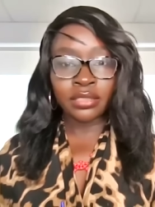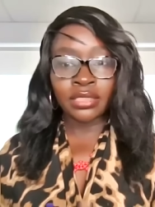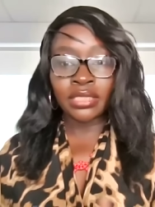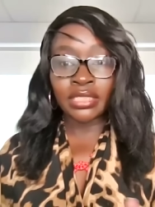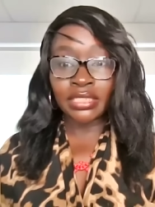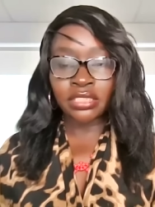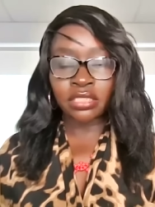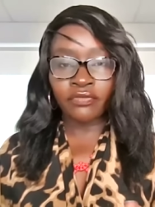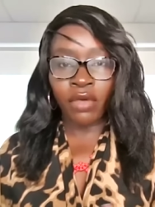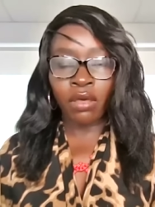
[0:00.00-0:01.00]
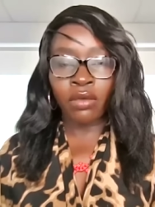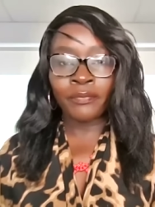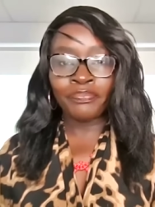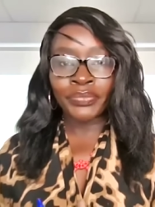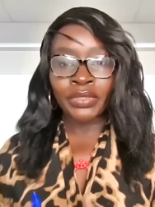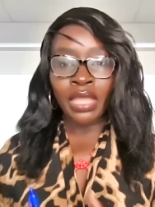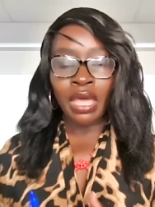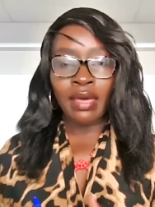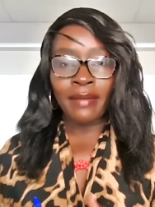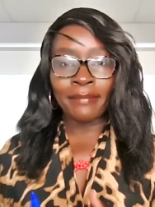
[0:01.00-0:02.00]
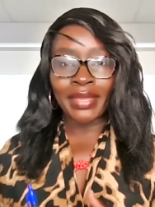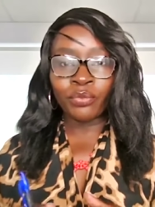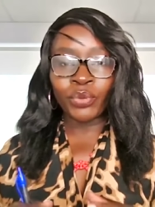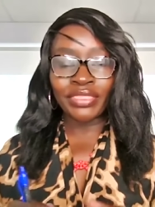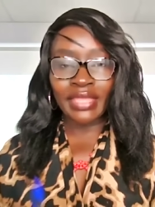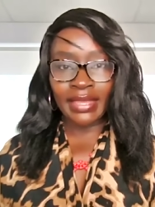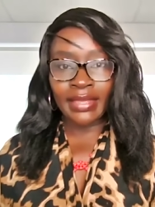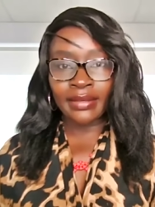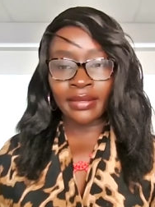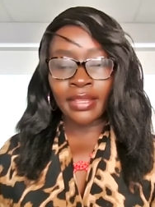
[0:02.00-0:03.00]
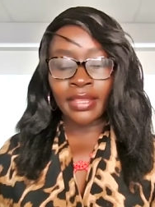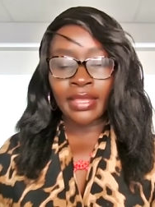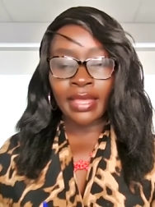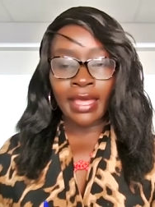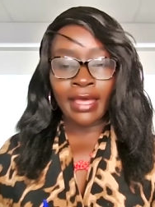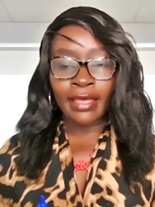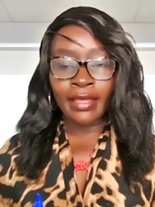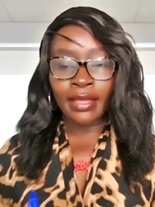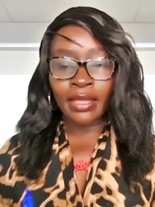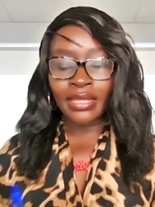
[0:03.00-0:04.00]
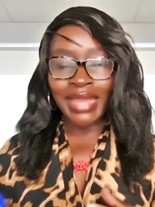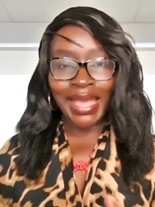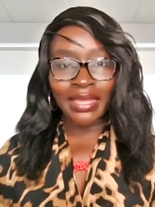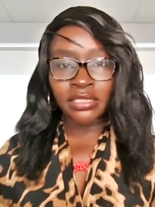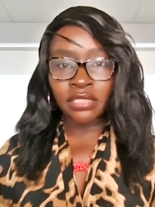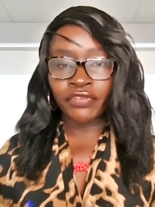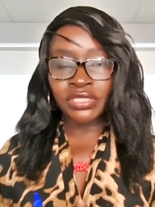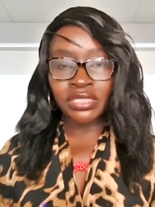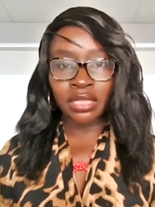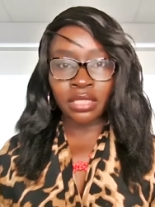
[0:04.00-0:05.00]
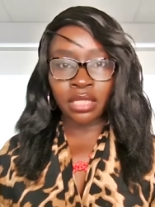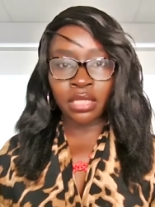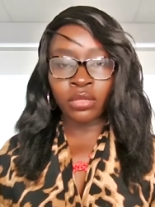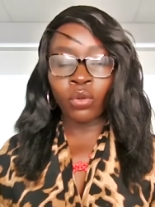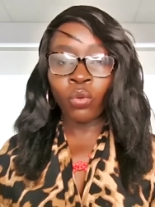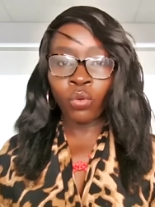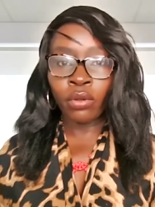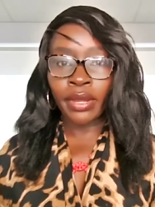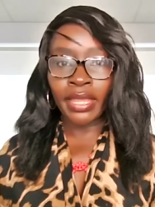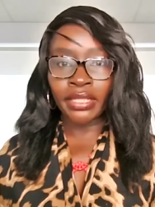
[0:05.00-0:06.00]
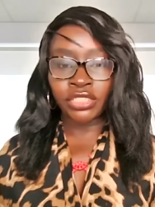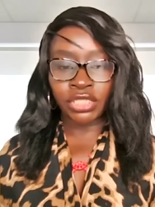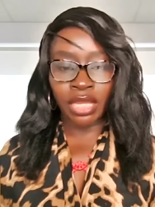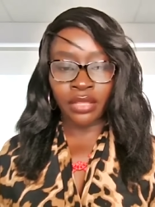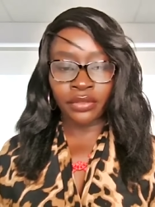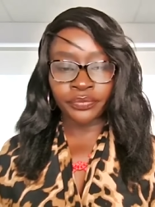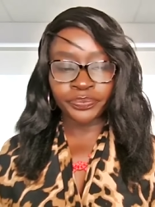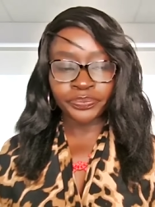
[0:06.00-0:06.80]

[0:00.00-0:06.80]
least of all within an ICE facility or a jail.